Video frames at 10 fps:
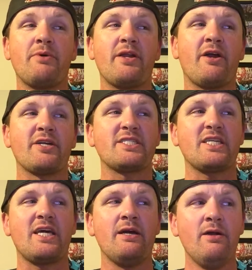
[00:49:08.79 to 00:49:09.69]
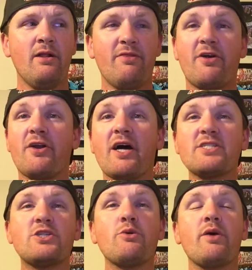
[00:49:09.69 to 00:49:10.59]
But honestly, they're
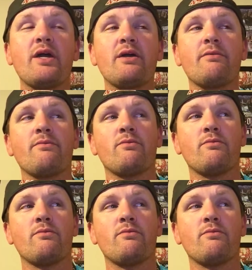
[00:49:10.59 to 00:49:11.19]
not doing